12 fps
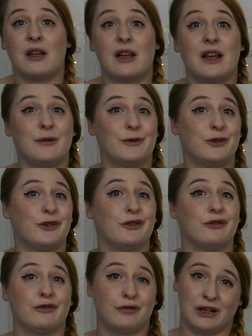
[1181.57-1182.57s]
And it was just
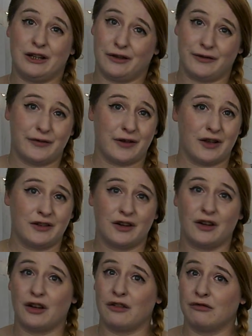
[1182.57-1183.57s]
really good fun,
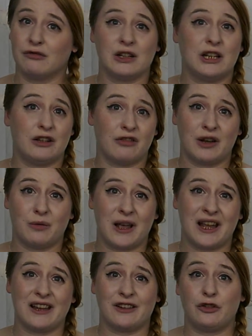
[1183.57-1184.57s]
a really great
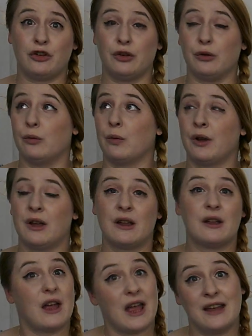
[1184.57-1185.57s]
way to
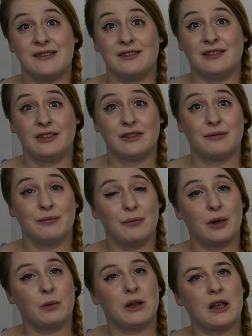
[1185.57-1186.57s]
end
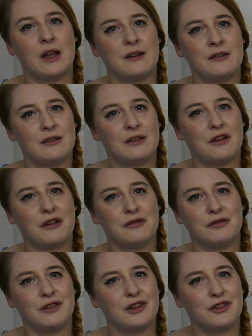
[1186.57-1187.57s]
my weekend of
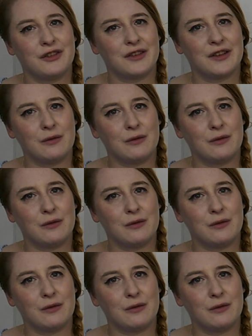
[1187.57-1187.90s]
Regency